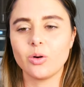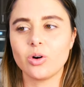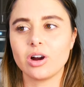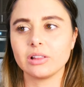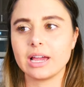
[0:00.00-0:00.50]

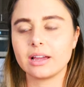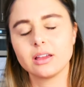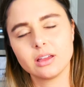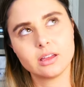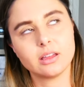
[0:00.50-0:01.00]
Or like,
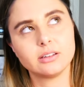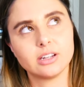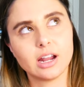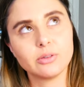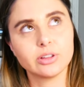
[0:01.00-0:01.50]

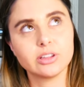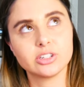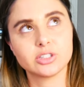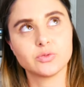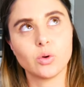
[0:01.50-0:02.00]
did I really
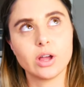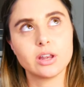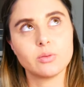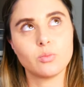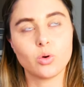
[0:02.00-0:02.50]
just
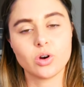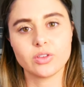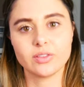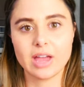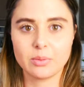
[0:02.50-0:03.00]
void more
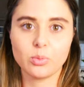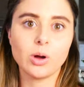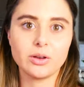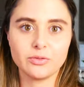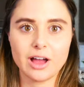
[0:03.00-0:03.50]
than like
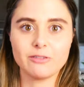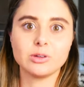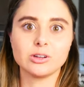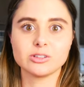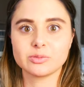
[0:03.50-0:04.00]
0.5
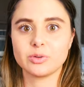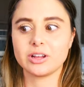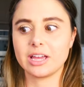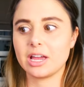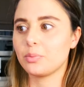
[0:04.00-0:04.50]
mils per
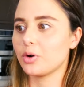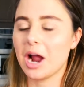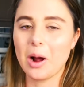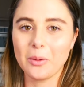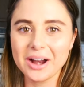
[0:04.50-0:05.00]
kg per
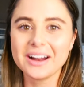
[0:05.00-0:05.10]
hour?